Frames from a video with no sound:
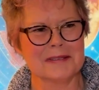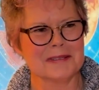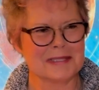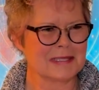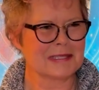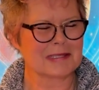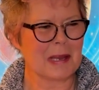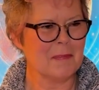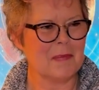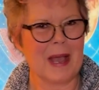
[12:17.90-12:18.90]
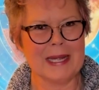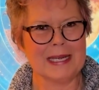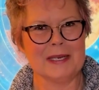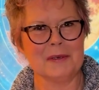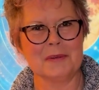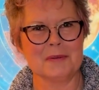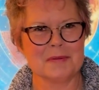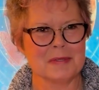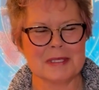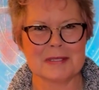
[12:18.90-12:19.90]
somebody
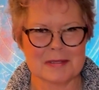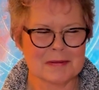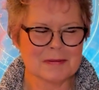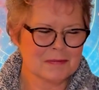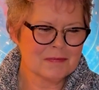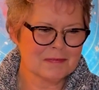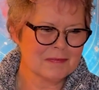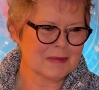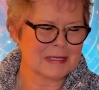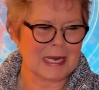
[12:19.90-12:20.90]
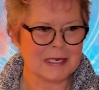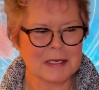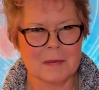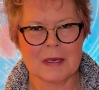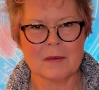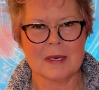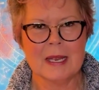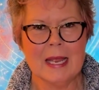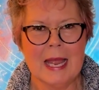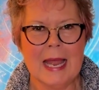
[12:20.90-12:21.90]
who is saying something,
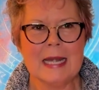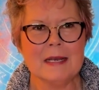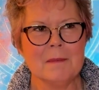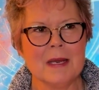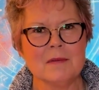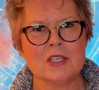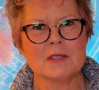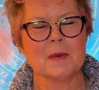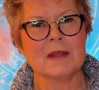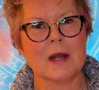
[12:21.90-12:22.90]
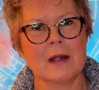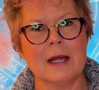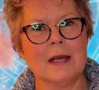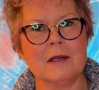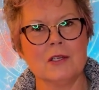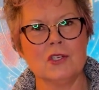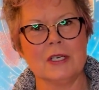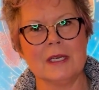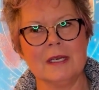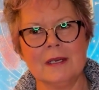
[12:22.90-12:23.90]
and it may just be that our
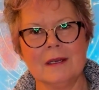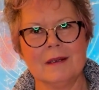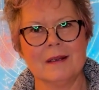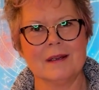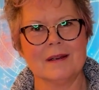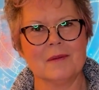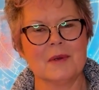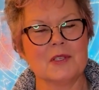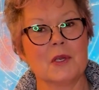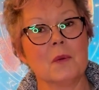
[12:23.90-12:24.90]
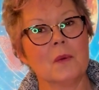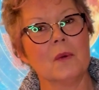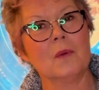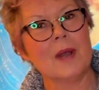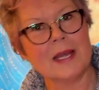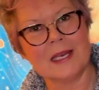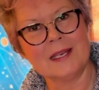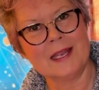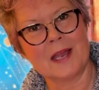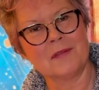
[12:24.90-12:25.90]
energy wasn't ready
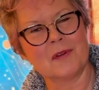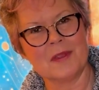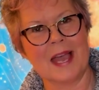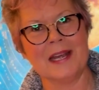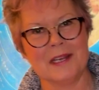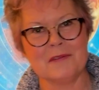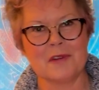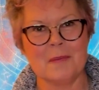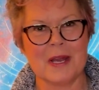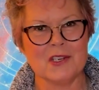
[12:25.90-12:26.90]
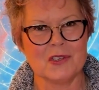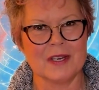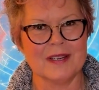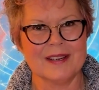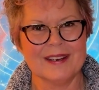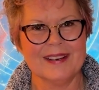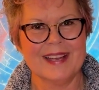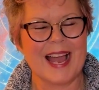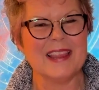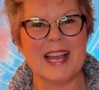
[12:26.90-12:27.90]
yet for that information,
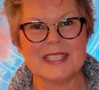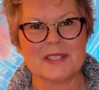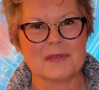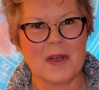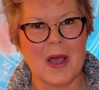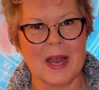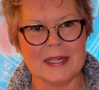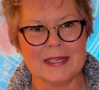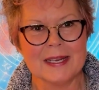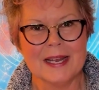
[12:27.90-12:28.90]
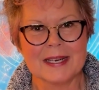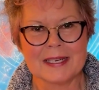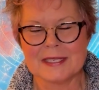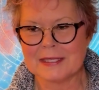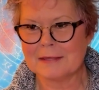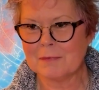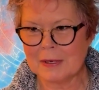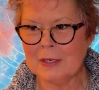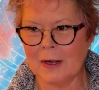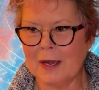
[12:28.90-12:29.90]
and that's fine. Because
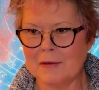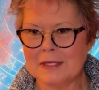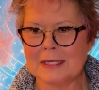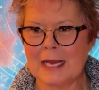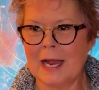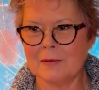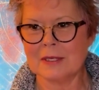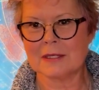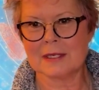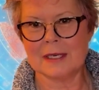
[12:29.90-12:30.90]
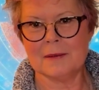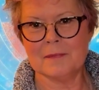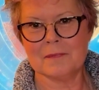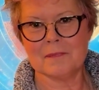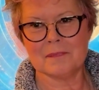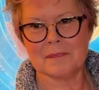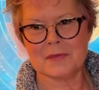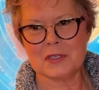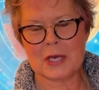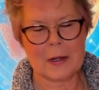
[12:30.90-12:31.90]
I was
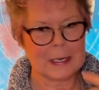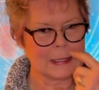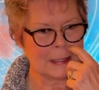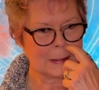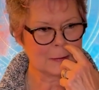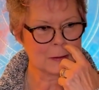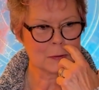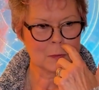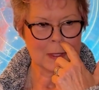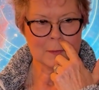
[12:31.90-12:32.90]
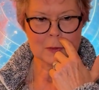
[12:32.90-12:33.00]
sharing that there was one